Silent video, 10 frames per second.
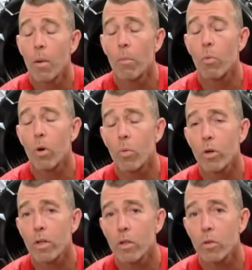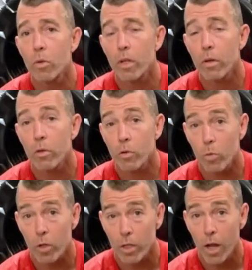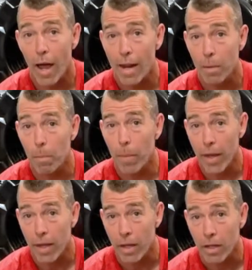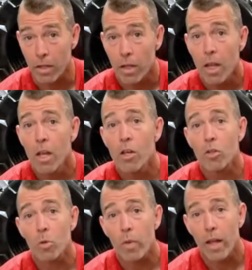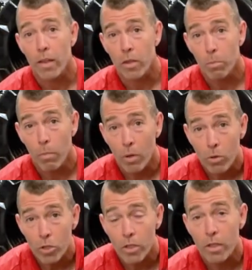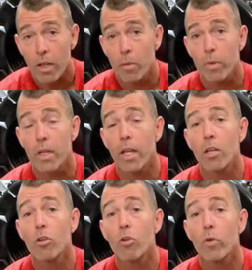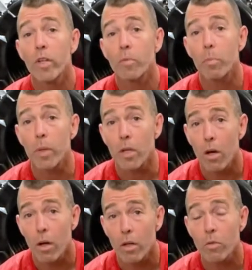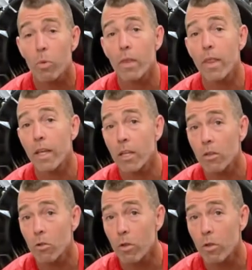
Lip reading: But what we're going to do here is we're going to add a band so that the motion can be increased beyond what they can do